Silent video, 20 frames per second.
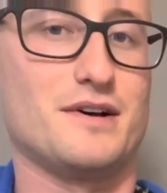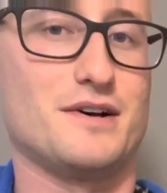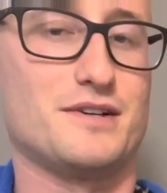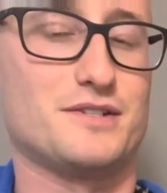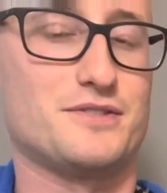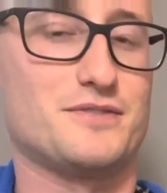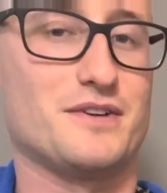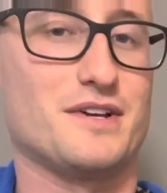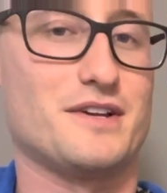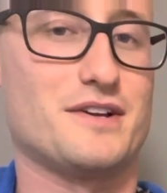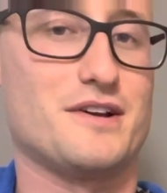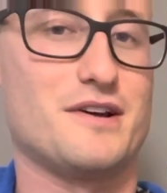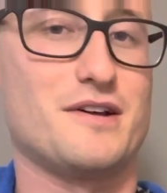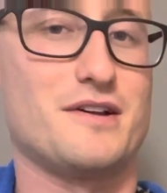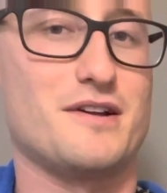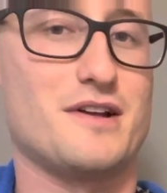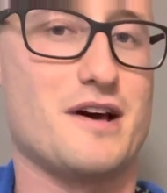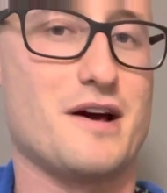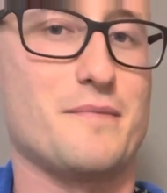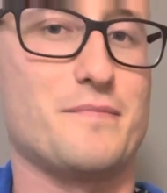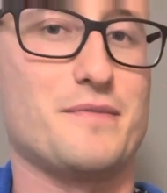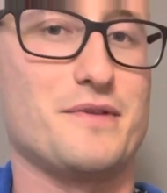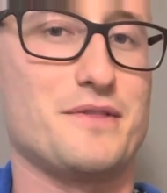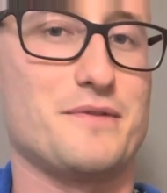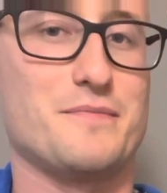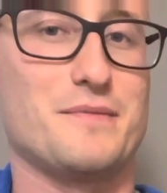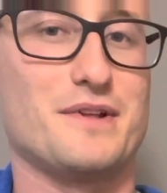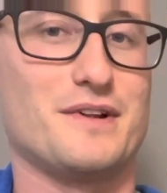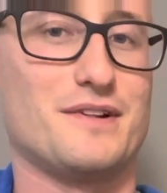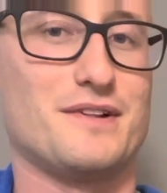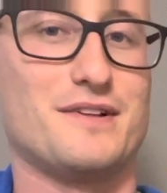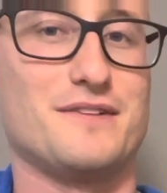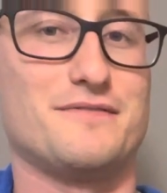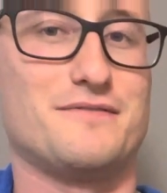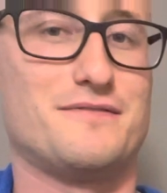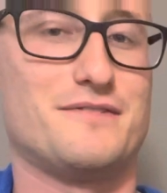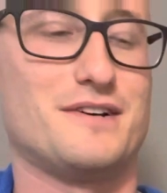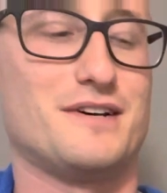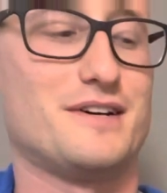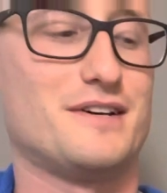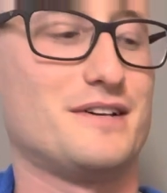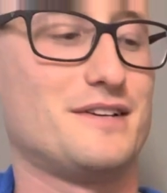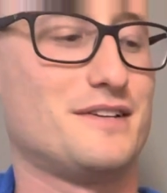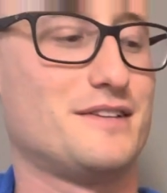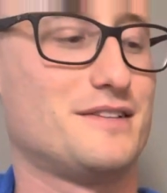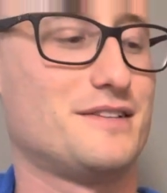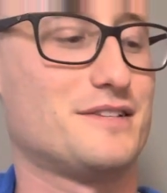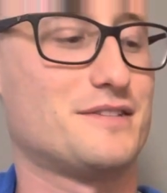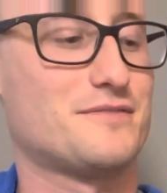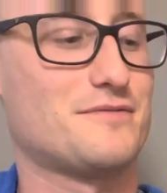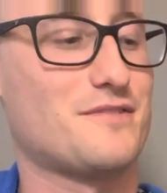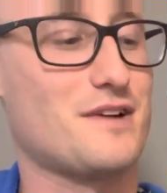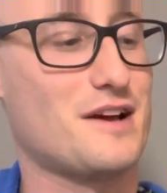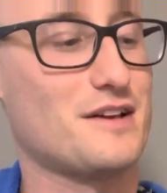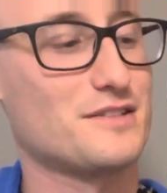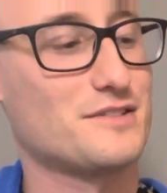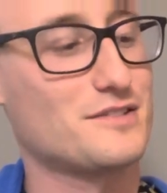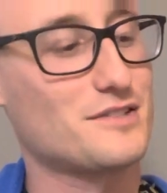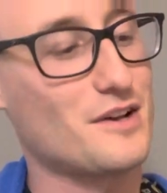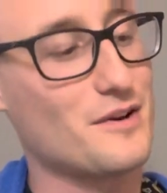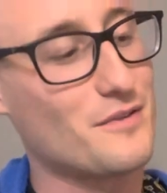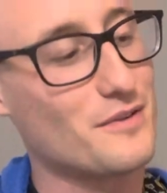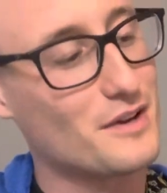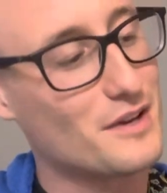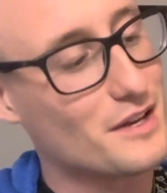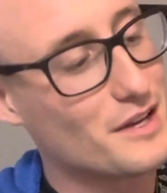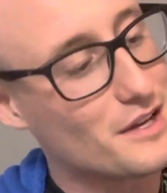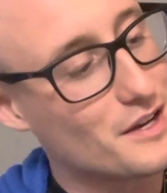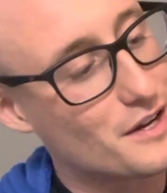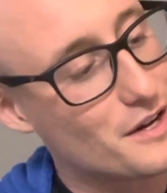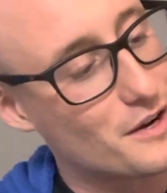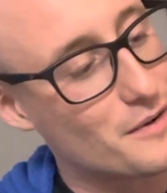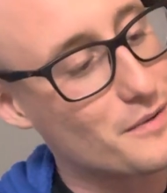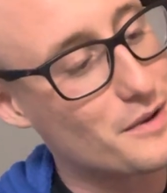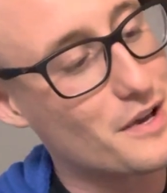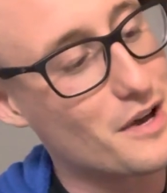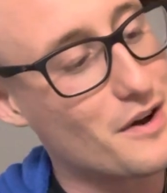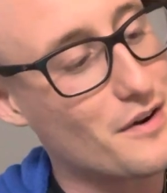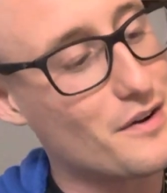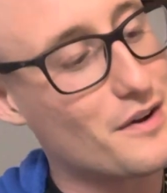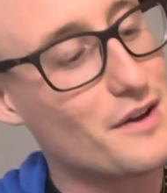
stringing it up in the middle of this fret. So here we go.